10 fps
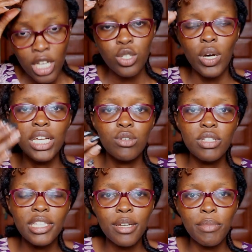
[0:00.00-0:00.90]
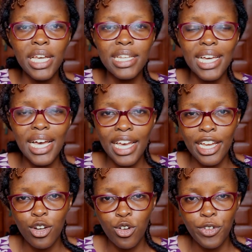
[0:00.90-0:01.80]
So I twisted my entire
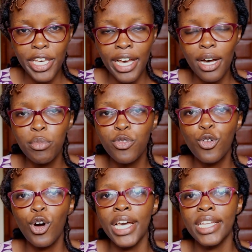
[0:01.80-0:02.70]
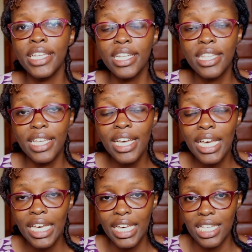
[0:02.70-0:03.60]
head of hair before I did the
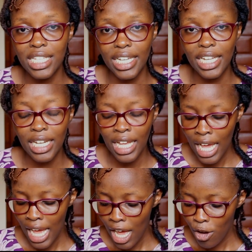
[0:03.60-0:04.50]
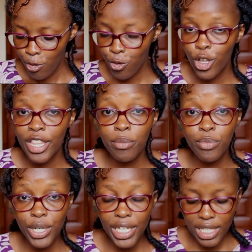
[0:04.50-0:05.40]
hairstyle. For the
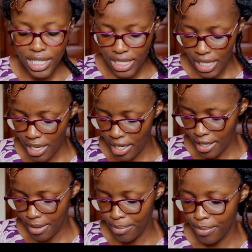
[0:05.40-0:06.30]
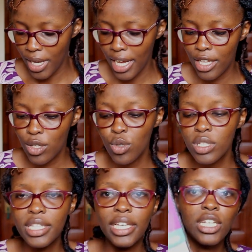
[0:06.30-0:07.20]
braids, I
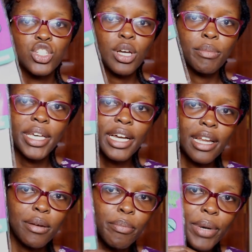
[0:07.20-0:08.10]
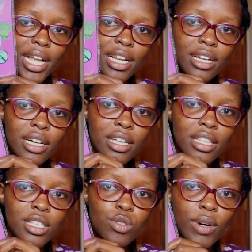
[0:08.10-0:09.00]
used the Jamaican Bulk,
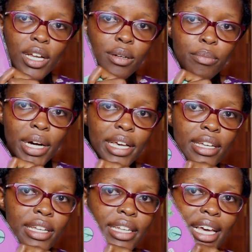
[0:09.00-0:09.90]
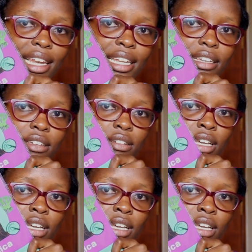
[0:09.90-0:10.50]
this one by Darling,